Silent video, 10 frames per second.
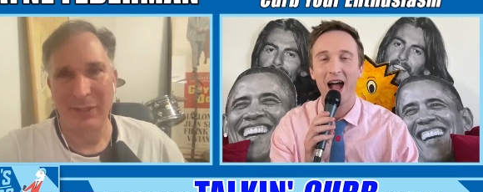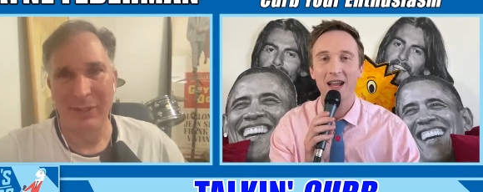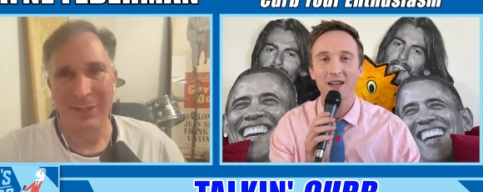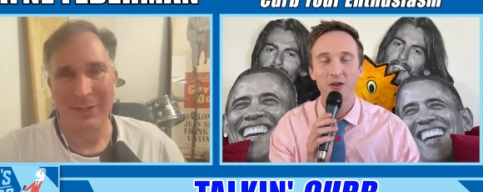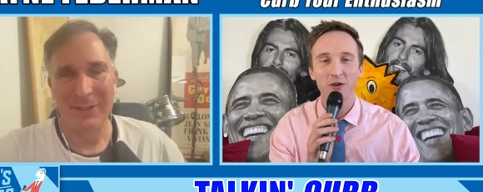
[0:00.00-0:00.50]

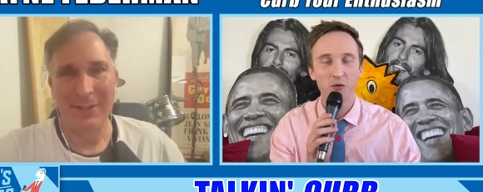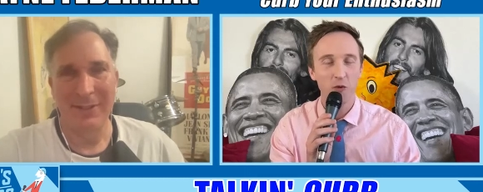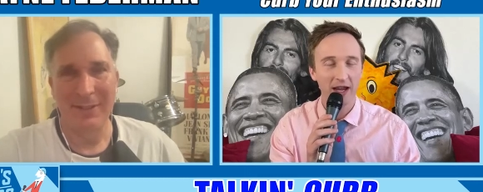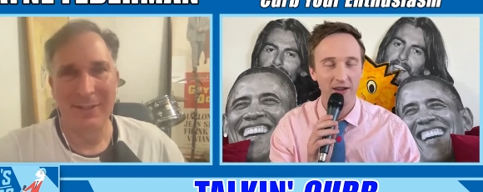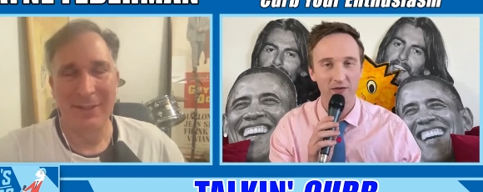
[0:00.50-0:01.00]
Speaker 1: I know
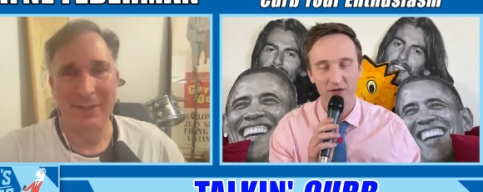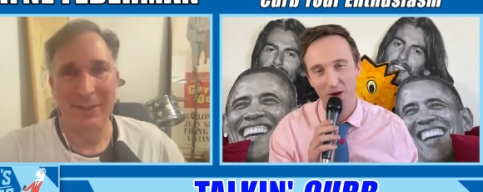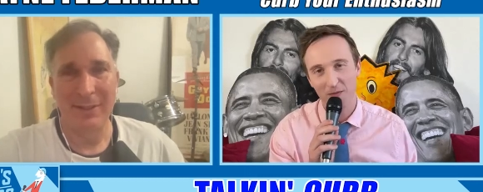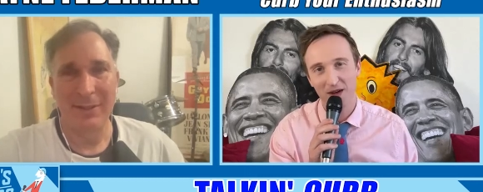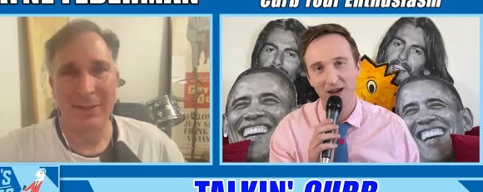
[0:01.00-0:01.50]
you, Wayne,
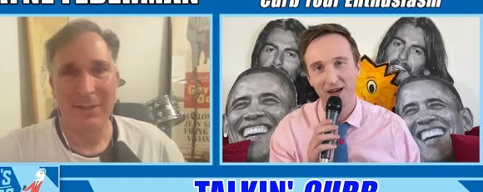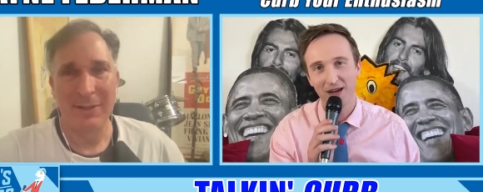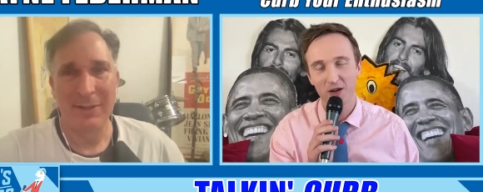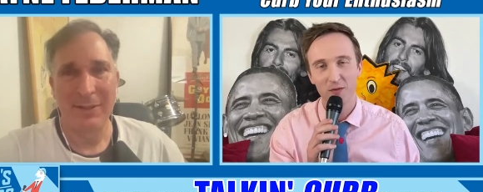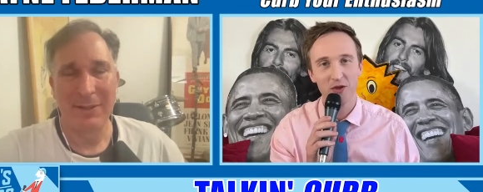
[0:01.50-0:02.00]
from
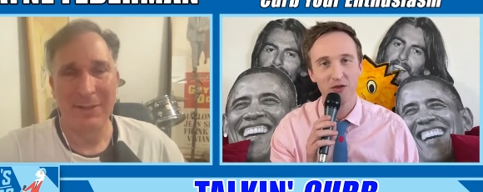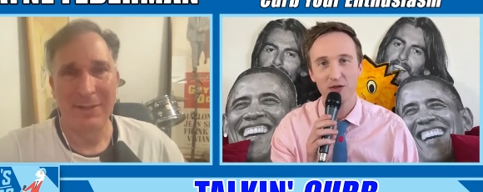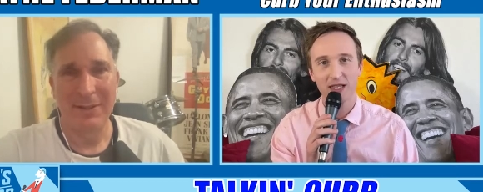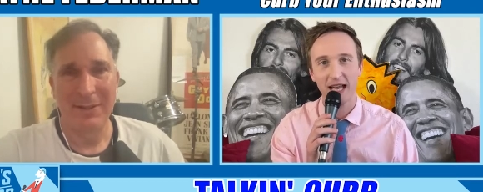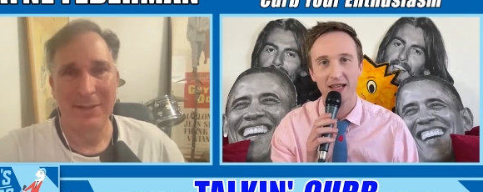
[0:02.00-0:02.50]
Curb Your
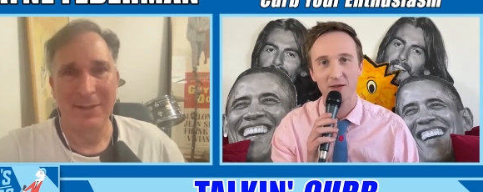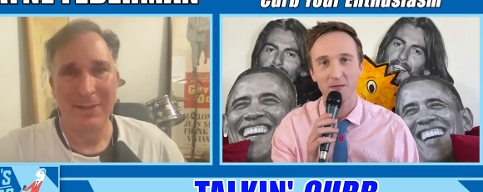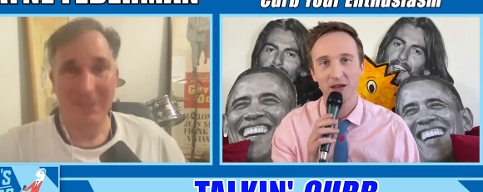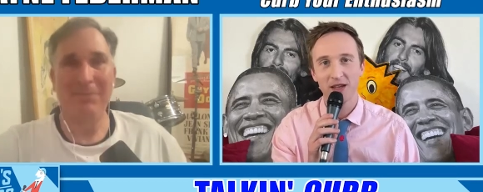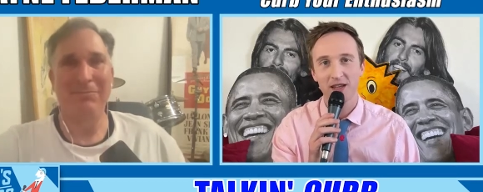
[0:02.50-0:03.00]

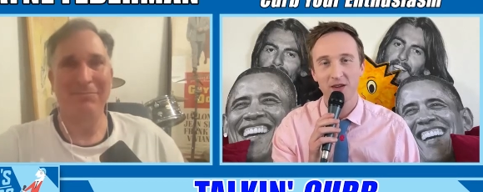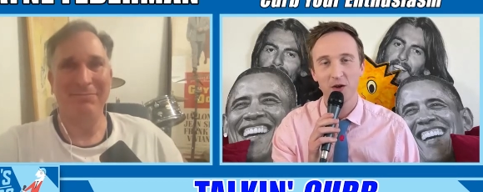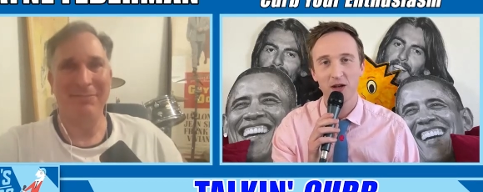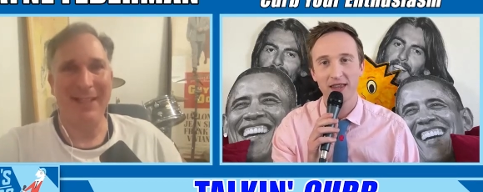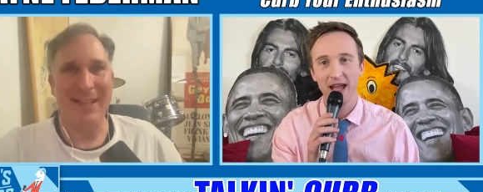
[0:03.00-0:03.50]
Enthusiasm.
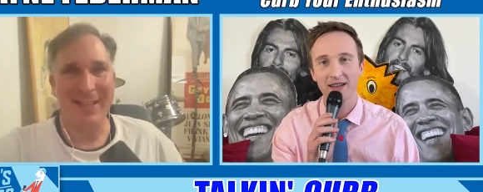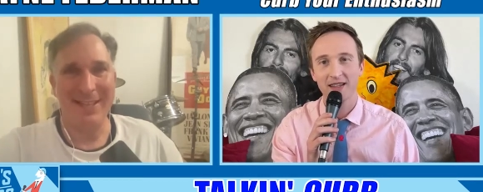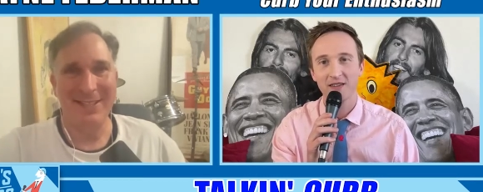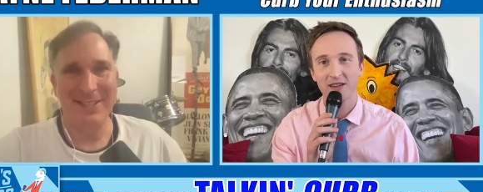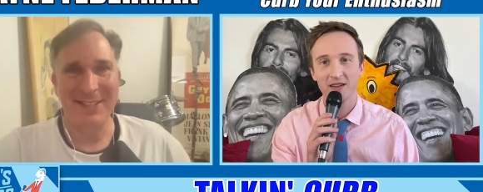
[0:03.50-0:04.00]
You know,
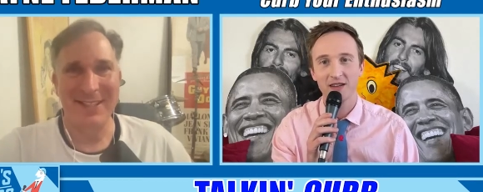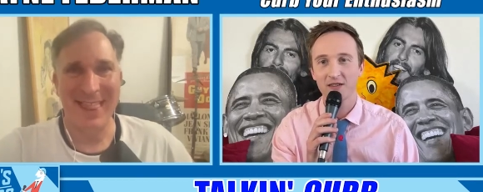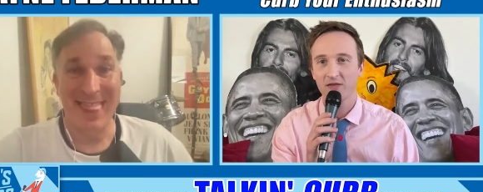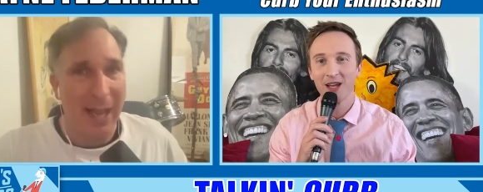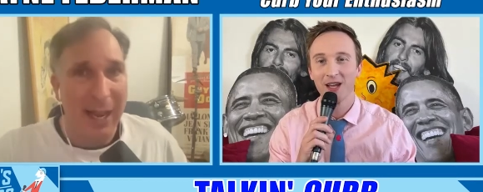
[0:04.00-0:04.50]
yes.
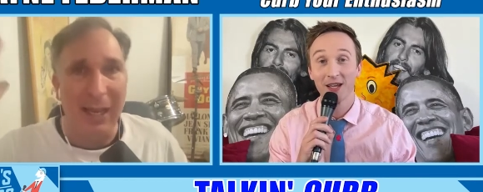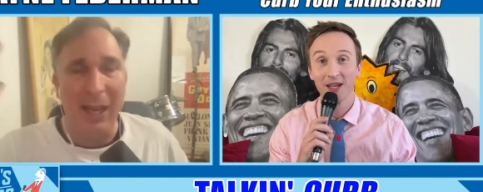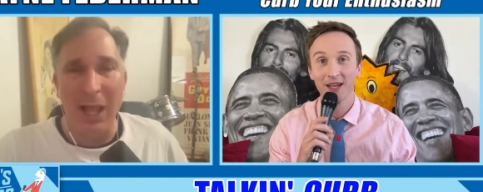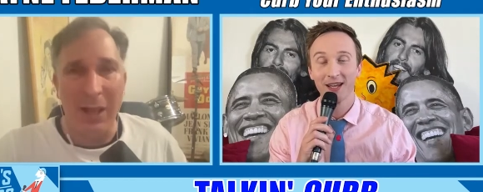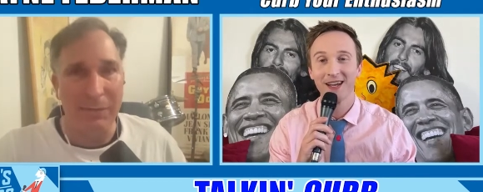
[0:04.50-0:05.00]
Speaker 2: I
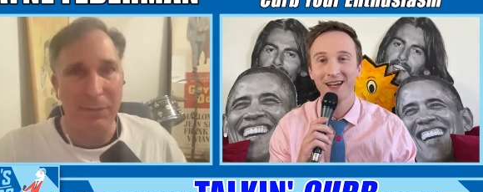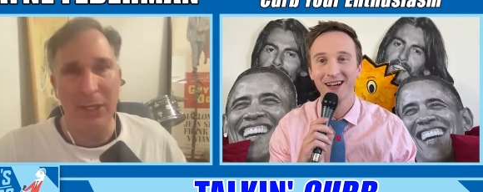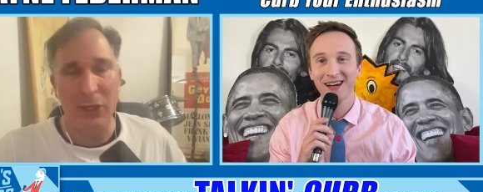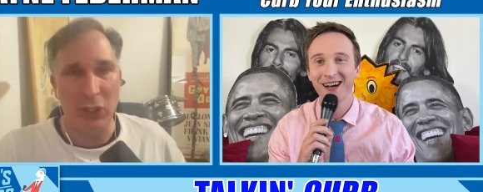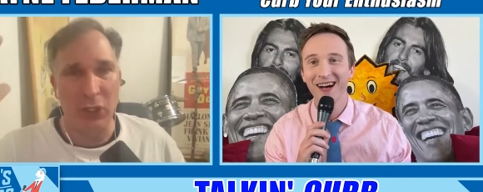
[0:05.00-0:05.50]

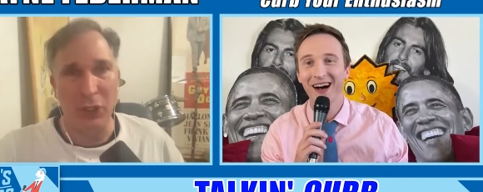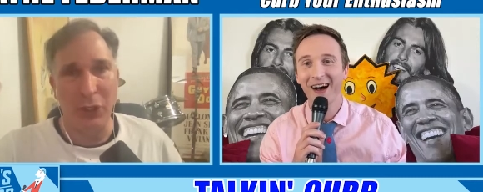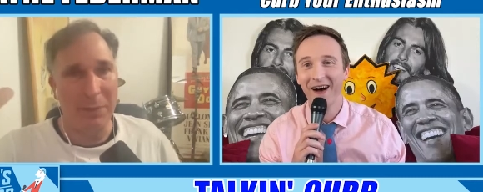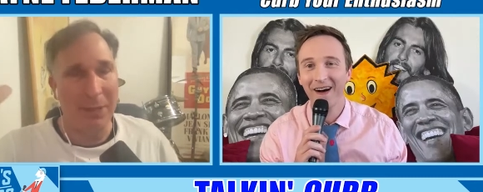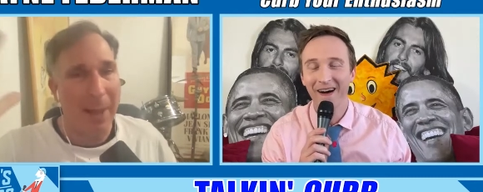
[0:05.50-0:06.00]
loved being on
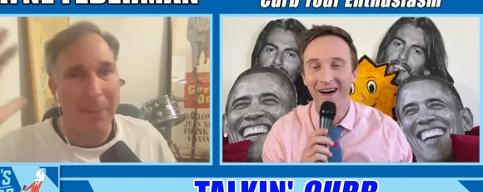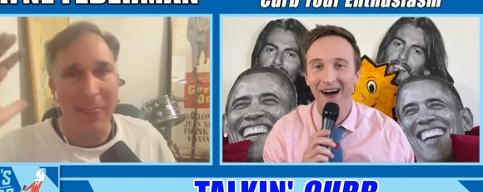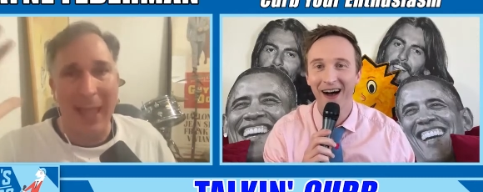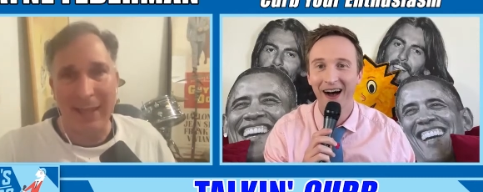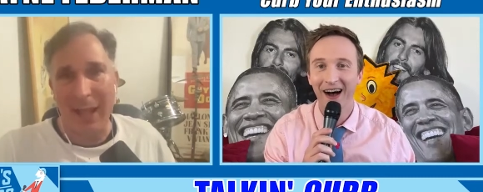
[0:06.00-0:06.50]
Curb. I
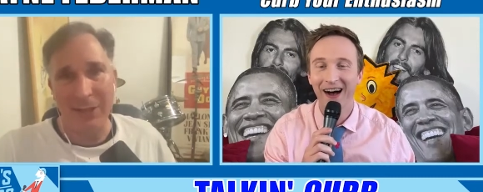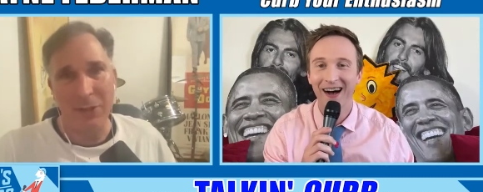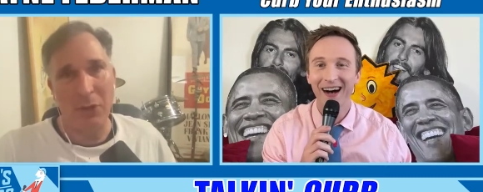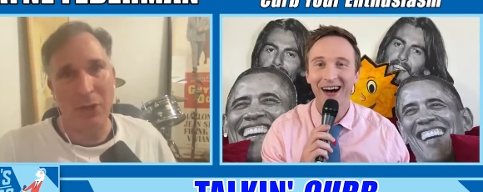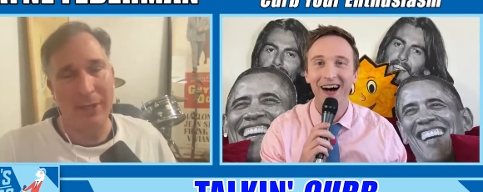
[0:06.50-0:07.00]
thank
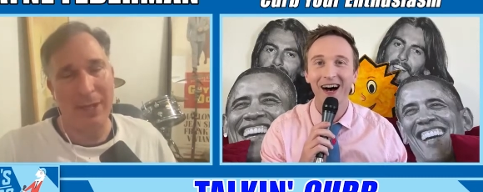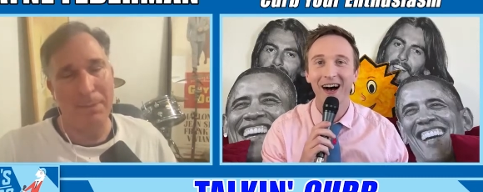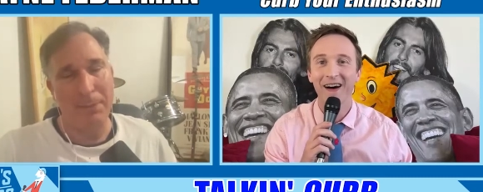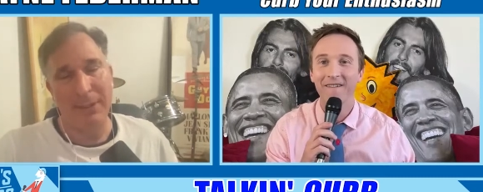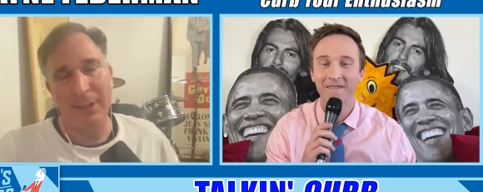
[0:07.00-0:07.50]
God you brought it
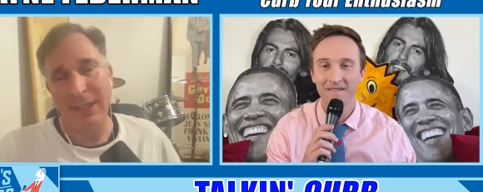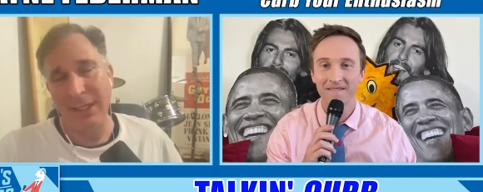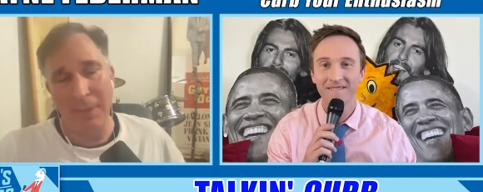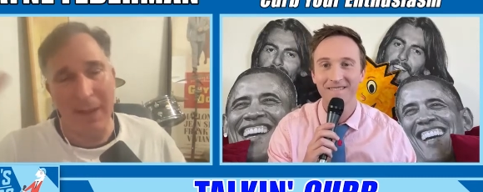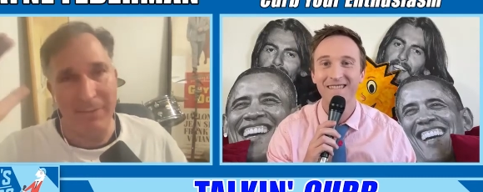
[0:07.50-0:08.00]
up.
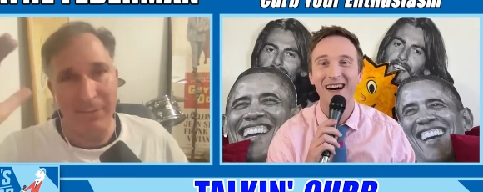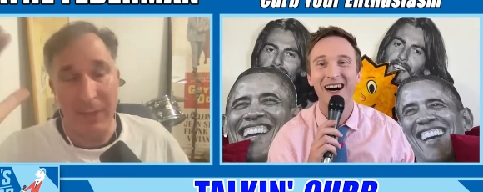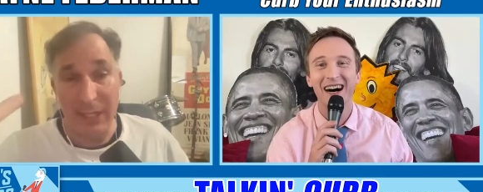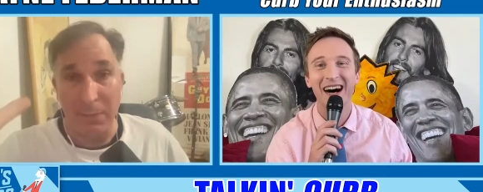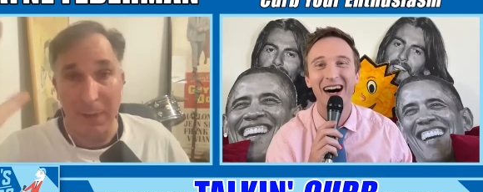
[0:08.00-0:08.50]

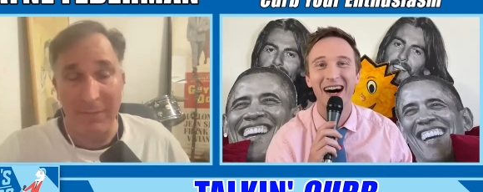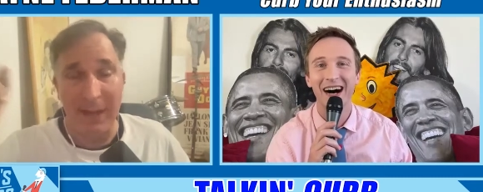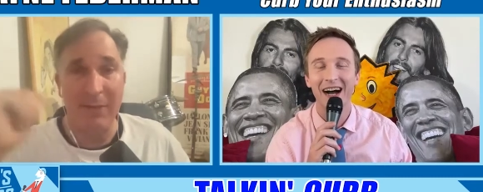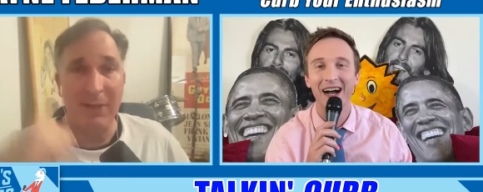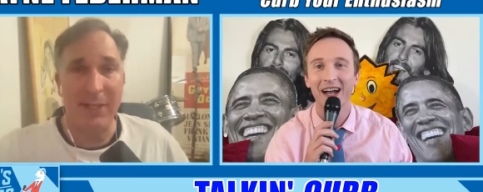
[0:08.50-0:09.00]
It's my
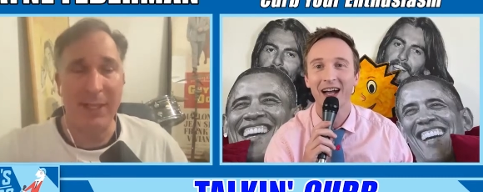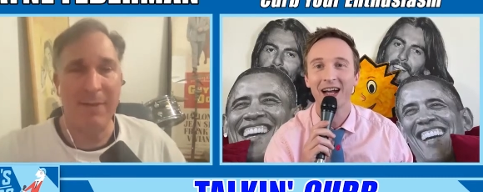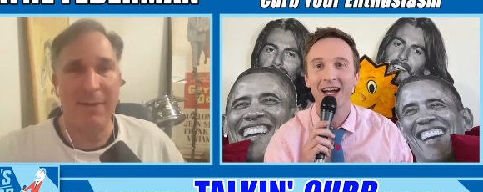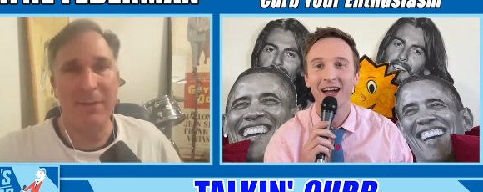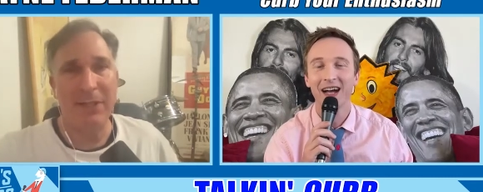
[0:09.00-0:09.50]
favorite
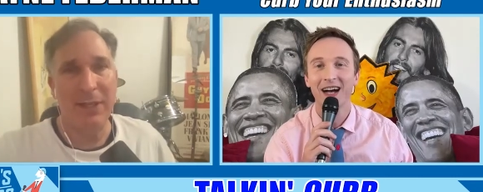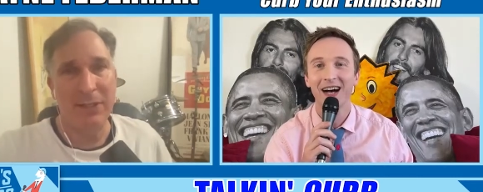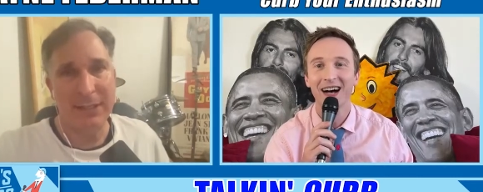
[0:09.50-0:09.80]
thing I've ever done on